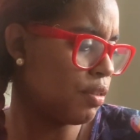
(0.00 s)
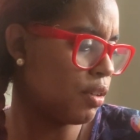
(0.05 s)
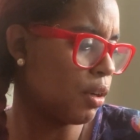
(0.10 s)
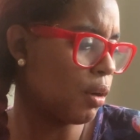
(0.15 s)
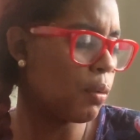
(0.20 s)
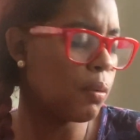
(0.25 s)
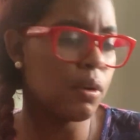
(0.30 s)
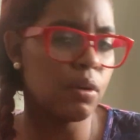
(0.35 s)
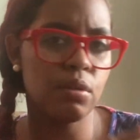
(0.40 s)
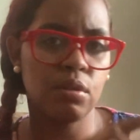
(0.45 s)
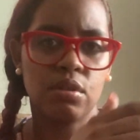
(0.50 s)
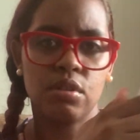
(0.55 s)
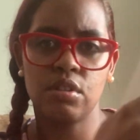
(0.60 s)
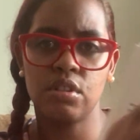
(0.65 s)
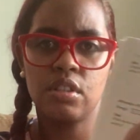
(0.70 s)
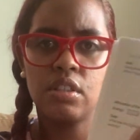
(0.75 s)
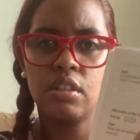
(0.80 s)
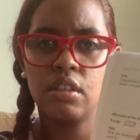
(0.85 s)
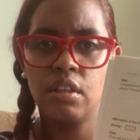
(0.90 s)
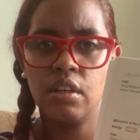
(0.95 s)
quotes
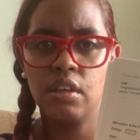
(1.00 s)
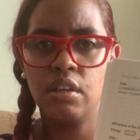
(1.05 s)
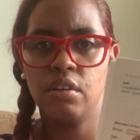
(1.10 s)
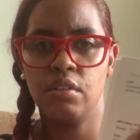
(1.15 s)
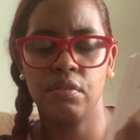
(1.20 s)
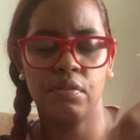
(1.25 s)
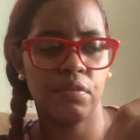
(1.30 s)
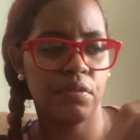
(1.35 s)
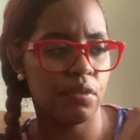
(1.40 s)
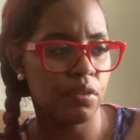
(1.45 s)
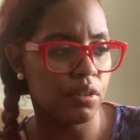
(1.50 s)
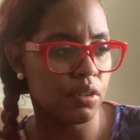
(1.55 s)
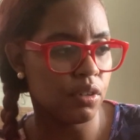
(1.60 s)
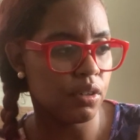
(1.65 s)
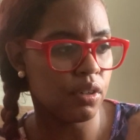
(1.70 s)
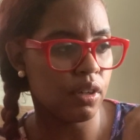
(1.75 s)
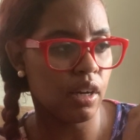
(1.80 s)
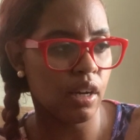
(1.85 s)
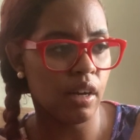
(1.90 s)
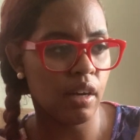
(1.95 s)

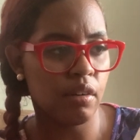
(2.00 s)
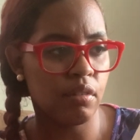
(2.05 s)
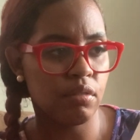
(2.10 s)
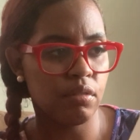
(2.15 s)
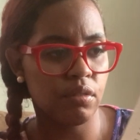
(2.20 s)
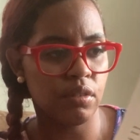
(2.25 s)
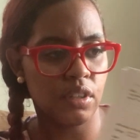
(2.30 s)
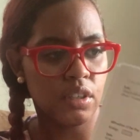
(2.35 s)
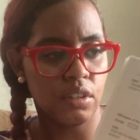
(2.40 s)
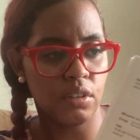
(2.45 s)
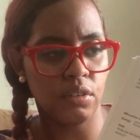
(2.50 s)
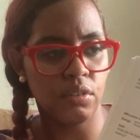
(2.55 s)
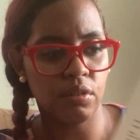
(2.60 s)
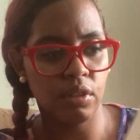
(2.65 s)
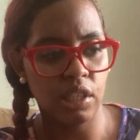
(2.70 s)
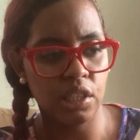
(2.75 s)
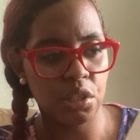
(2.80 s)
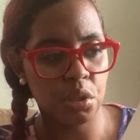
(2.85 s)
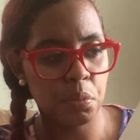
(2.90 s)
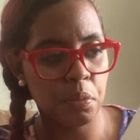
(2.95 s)
for
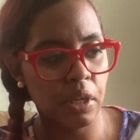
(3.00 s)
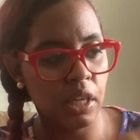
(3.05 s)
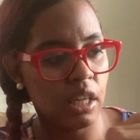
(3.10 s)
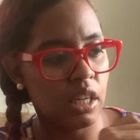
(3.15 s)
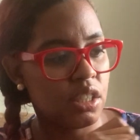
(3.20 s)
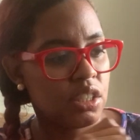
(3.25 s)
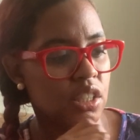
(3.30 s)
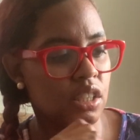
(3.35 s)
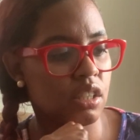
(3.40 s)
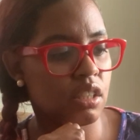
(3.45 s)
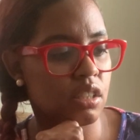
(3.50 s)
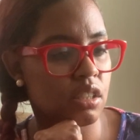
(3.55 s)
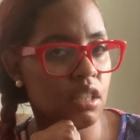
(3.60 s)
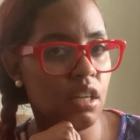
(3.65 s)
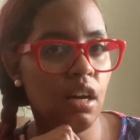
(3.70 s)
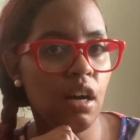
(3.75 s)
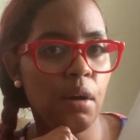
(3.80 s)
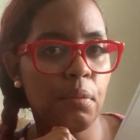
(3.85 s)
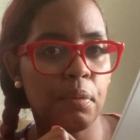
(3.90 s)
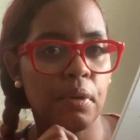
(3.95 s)
each page at the
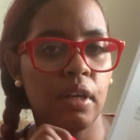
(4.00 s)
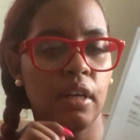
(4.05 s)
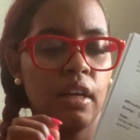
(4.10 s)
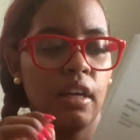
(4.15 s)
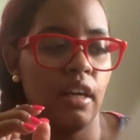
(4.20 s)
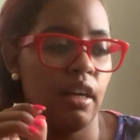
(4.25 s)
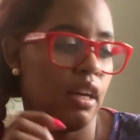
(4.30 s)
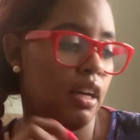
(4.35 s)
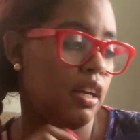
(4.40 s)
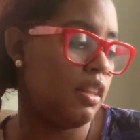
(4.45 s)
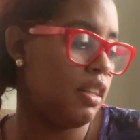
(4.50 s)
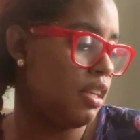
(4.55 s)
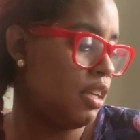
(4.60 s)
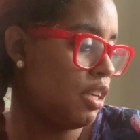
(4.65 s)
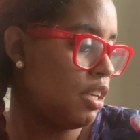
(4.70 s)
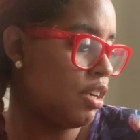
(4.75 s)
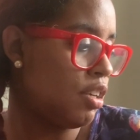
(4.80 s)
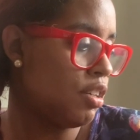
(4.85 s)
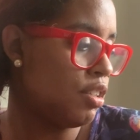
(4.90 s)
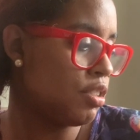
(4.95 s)
top, and then
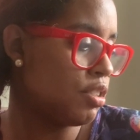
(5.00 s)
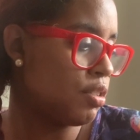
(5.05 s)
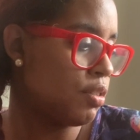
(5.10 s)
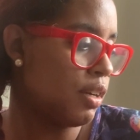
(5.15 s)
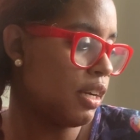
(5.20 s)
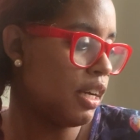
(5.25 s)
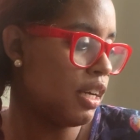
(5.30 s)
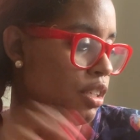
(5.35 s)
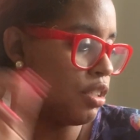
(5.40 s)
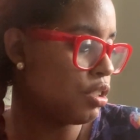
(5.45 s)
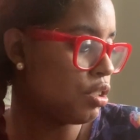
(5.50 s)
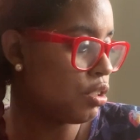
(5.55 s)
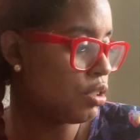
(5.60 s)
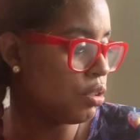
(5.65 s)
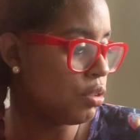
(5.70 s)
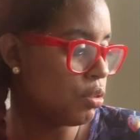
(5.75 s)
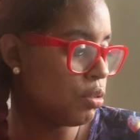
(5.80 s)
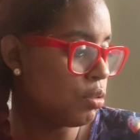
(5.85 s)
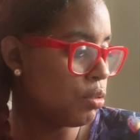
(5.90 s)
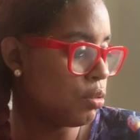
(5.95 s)
it also asks
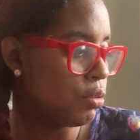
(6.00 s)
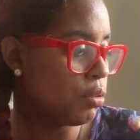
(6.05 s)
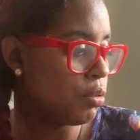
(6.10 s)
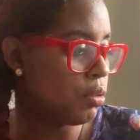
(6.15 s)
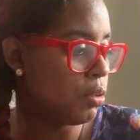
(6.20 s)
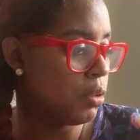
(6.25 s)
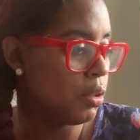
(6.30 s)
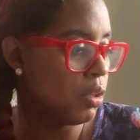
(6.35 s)
you